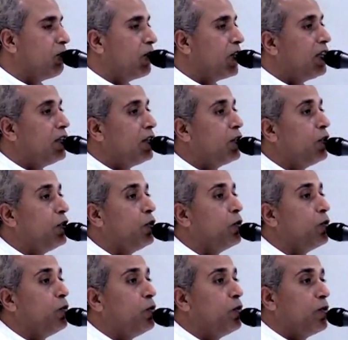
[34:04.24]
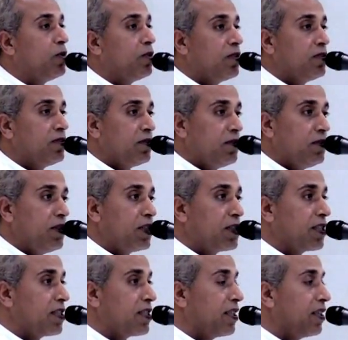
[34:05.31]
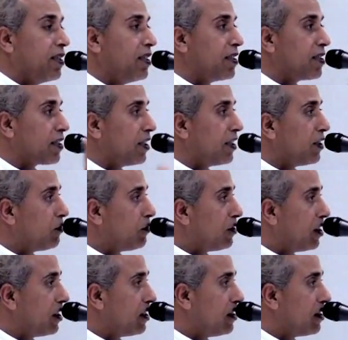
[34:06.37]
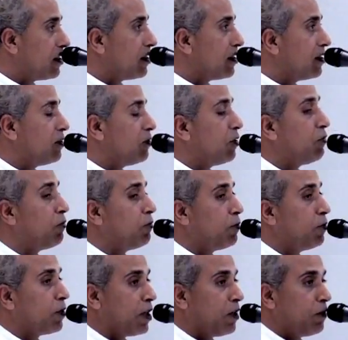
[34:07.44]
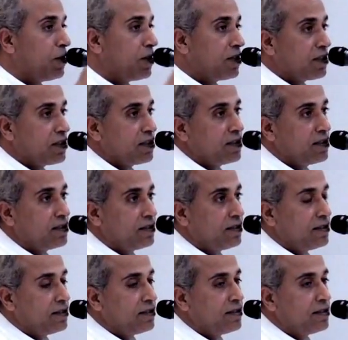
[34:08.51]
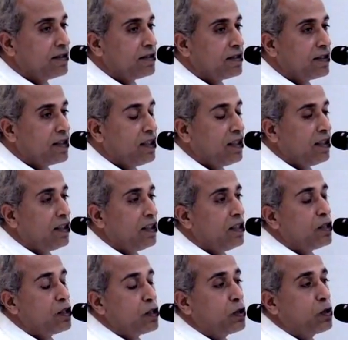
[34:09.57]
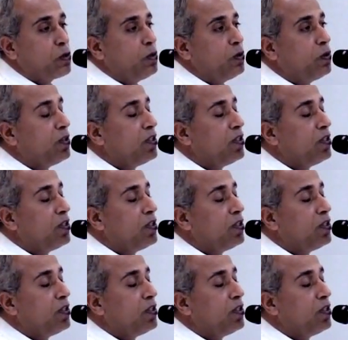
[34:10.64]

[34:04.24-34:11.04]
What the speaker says: with youth, discussing these kind of things for 4 hours. So,